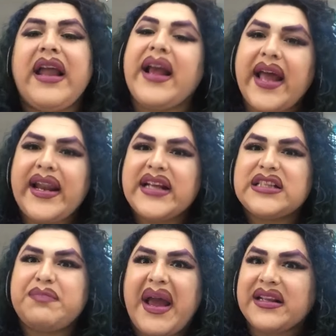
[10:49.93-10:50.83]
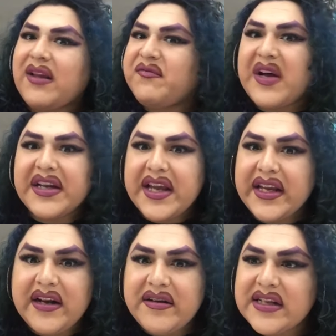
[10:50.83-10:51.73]
and expect the fucking
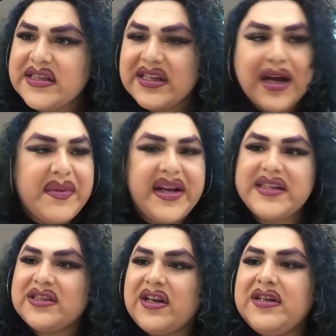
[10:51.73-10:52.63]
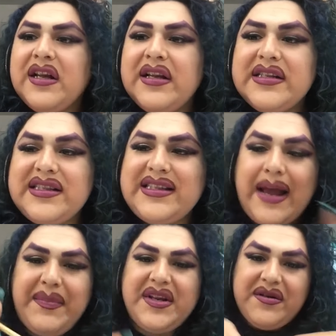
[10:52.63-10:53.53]
killer not to come in and start
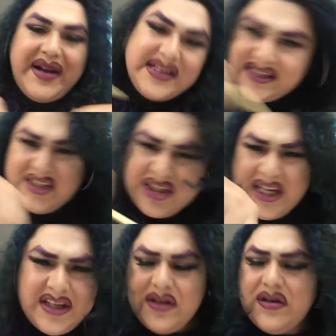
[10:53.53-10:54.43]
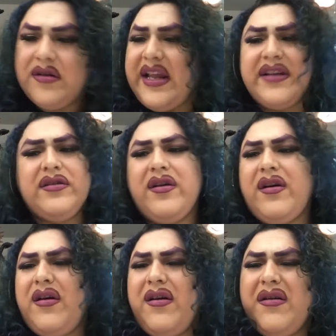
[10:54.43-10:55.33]
stabbing your ass and shit, you know? Like, no,
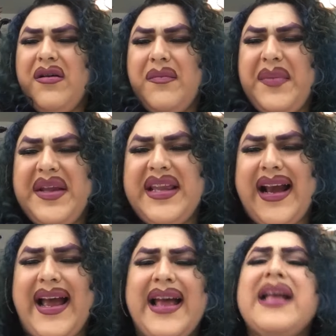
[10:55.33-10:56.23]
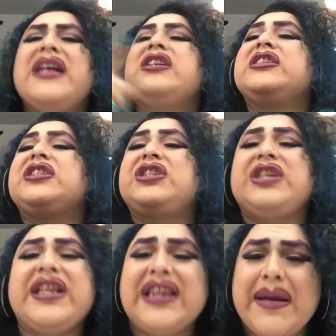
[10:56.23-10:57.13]
pendeja,
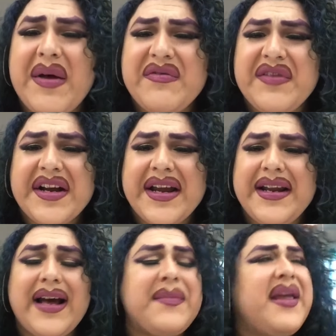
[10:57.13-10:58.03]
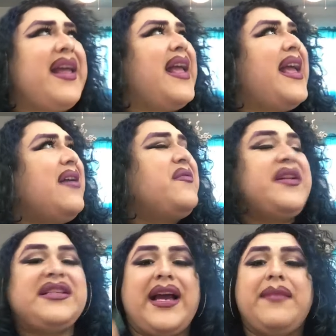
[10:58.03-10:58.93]
shut that motherfucking up.
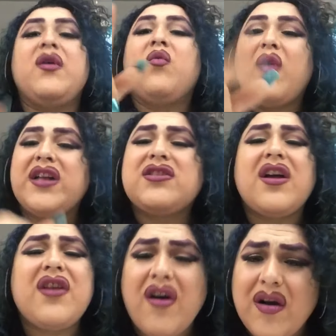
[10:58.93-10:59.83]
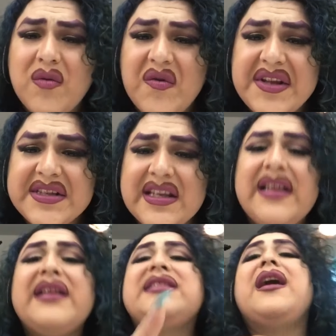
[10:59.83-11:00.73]
Every time, watch all the horror movies.
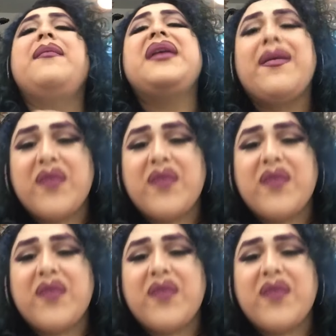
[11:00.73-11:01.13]
Tell me I'm